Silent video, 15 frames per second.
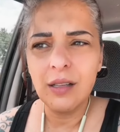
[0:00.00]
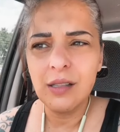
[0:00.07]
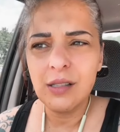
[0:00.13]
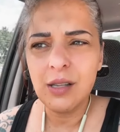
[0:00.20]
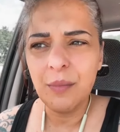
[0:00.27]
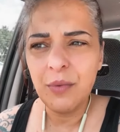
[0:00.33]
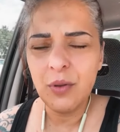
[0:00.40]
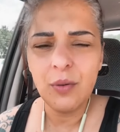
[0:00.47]

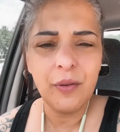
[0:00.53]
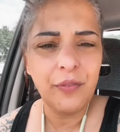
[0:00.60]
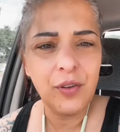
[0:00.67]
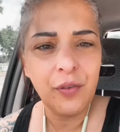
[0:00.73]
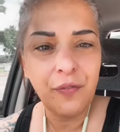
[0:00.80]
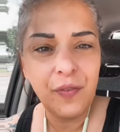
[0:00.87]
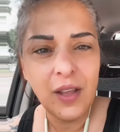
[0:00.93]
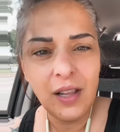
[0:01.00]
Some of you, if
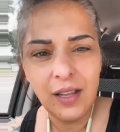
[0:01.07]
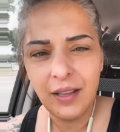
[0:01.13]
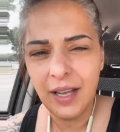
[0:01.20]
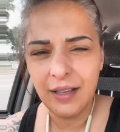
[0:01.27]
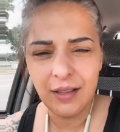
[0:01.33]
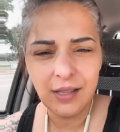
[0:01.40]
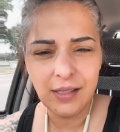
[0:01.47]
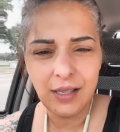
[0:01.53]
you're feeling
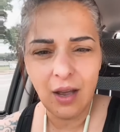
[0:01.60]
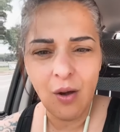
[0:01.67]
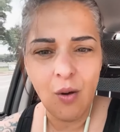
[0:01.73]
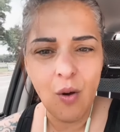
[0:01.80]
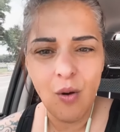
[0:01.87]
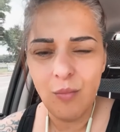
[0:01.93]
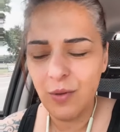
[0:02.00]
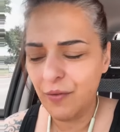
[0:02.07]
like this at
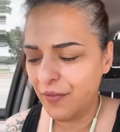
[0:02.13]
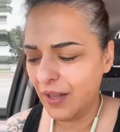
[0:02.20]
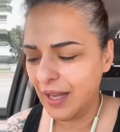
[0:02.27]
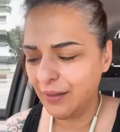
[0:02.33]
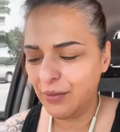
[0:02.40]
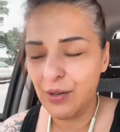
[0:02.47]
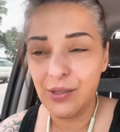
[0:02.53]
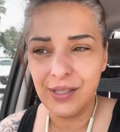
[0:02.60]
home, you feel
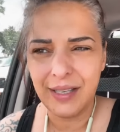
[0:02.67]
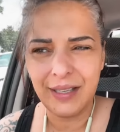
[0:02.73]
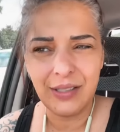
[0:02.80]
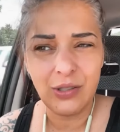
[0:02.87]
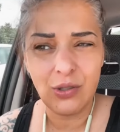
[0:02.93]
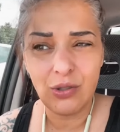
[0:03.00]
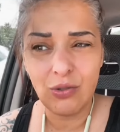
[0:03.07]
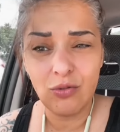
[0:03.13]
like there's like a,
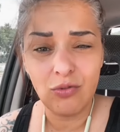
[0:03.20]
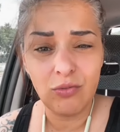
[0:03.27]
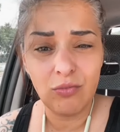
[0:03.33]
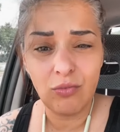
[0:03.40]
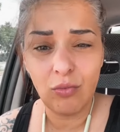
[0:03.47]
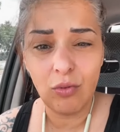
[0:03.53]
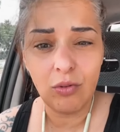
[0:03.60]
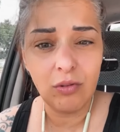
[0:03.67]

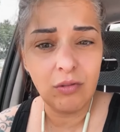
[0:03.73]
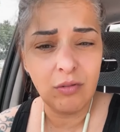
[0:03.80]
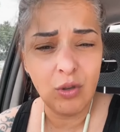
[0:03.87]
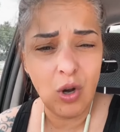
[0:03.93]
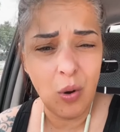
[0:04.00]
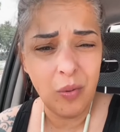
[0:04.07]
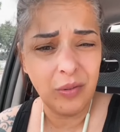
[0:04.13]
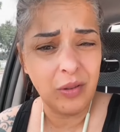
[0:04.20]
you
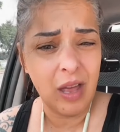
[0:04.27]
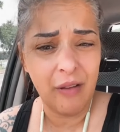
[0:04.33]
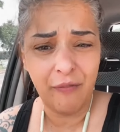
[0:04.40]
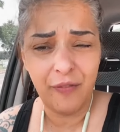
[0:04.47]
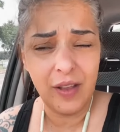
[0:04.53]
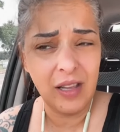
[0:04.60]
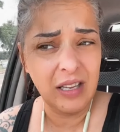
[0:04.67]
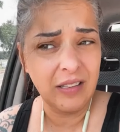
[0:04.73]
know what, that
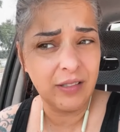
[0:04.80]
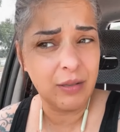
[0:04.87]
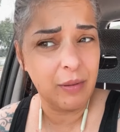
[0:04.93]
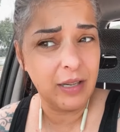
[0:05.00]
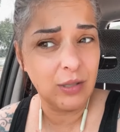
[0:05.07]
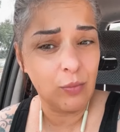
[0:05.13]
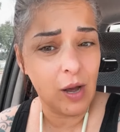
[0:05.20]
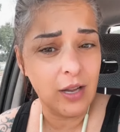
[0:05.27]
feeling of
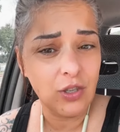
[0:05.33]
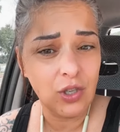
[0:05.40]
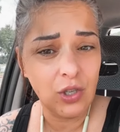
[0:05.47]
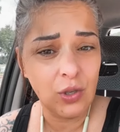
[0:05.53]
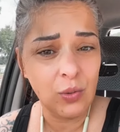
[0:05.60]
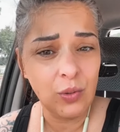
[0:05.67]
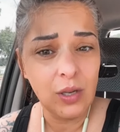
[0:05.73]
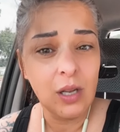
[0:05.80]
somebody's watching
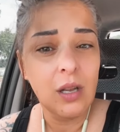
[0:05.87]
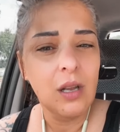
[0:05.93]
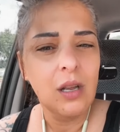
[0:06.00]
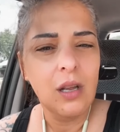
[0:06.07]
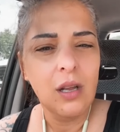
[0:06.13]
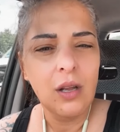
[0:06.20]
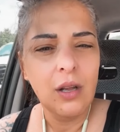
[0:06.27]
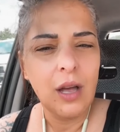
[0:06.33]
you?
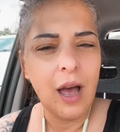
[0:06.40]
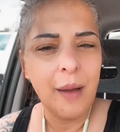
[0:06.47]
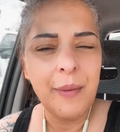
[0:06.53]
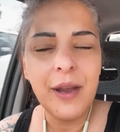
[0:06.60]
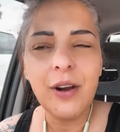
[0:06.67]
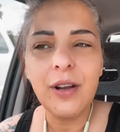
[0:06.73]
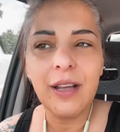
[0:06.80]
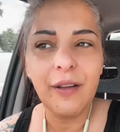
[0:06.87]
I'm
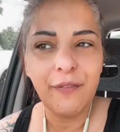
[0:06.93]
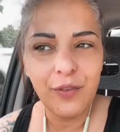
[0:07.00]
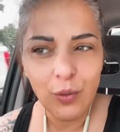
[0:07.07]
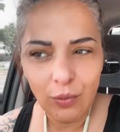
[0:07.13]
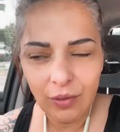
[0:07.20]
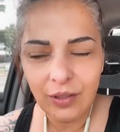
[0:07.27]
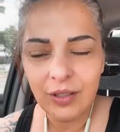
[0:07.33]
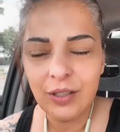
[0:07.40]
hearing, if
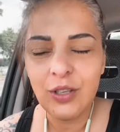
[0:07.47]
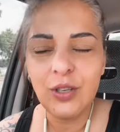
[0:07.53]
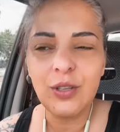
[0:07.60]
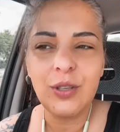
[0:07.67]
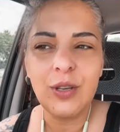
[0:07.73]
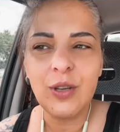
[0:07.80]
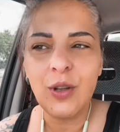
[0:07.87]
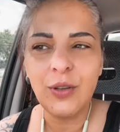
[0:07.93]

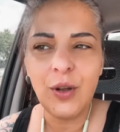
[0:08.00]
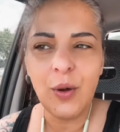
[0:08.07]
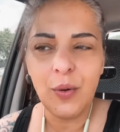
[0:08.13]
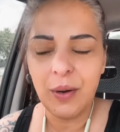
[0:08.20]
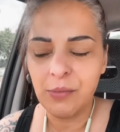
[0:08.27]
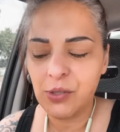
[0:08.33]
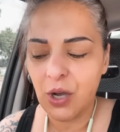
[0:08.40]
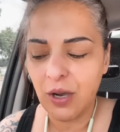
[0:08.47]
you'll know what
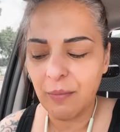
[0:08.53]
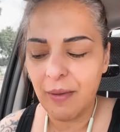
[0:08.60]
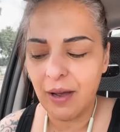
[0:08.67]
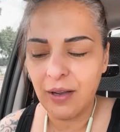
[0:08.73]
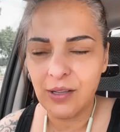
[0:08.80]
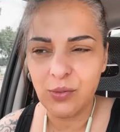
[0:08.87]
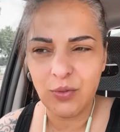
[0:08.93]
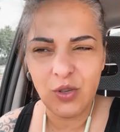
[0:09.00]
I'm talking about,
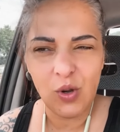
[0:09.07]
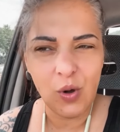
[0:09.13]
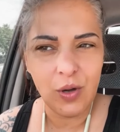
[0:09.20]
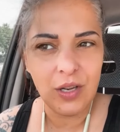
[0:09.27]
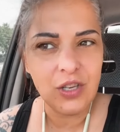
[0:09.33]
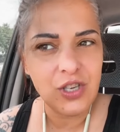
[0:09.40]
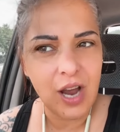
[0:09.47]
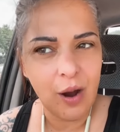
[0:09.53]
because when you go in
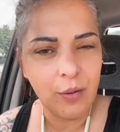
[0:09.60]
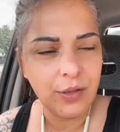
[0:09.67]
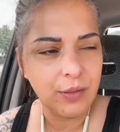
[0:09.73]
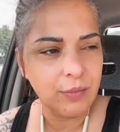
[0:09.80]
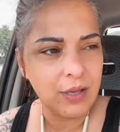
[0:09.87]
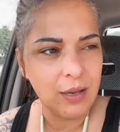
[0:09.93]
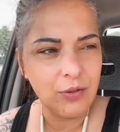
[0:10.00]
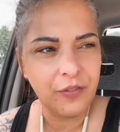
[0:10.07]
the shower,
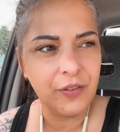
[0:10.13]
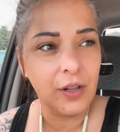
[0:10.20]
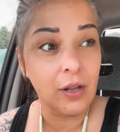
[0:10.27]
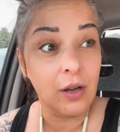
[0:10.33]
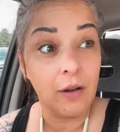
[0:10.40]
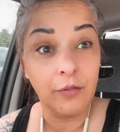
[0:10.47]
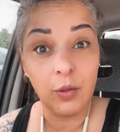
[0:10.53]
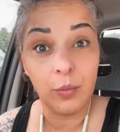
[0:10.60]
sometimes you feel
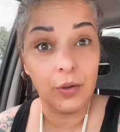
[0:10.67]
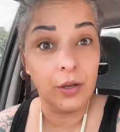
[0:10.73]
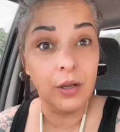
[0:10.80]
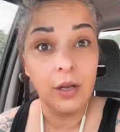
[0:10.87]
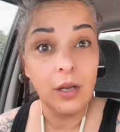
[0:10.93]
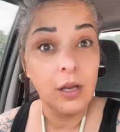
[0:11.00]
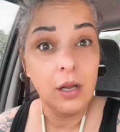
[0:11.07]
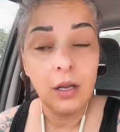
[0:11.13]
uncomfortable.
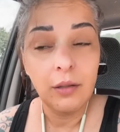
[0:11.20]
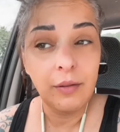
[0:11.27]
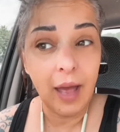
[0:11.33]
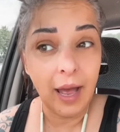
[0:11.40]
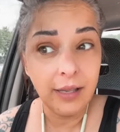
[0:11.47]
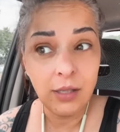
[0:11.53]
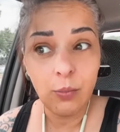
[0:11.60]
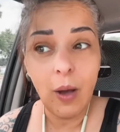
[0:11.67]

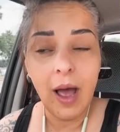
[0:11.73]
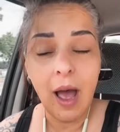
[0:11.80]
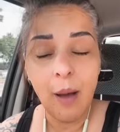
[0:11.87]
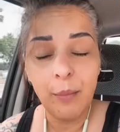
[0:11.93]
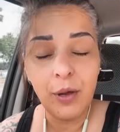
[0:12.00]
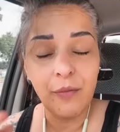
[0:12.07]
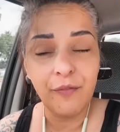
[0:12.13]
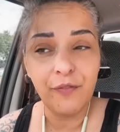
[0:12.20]
That's why
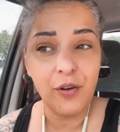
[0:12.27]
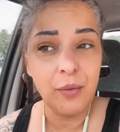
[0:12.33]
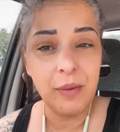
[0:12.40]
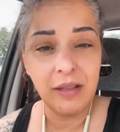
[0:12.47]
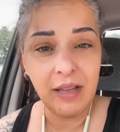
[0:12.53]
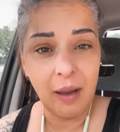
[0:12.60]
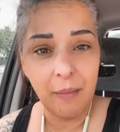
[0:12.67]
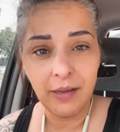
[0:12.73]
I'm
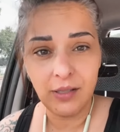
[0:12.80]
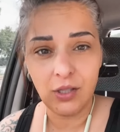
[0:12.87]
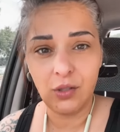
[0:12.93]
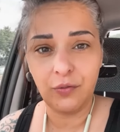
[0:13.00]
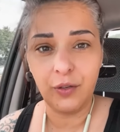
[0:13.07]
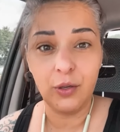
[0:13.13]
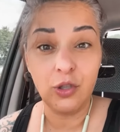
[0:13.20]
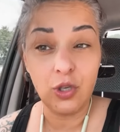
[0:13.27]
confirming that message for you.